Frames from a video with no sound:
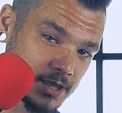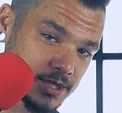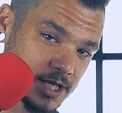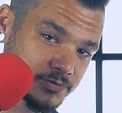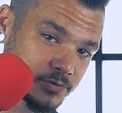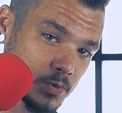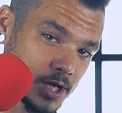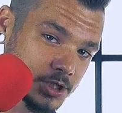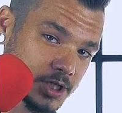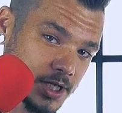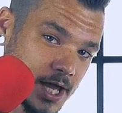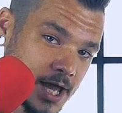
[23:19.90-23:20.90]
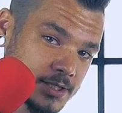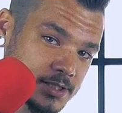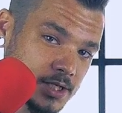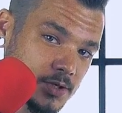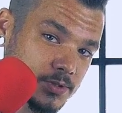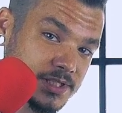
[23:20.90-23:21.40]
Thanks for watching,
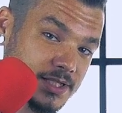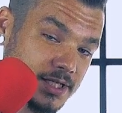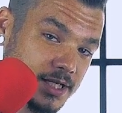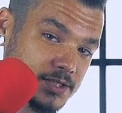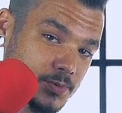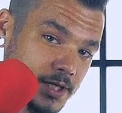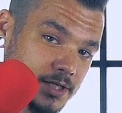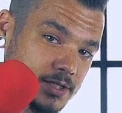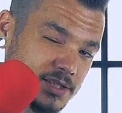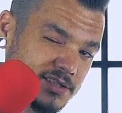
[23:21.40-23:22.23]
guys. We'll see you next week.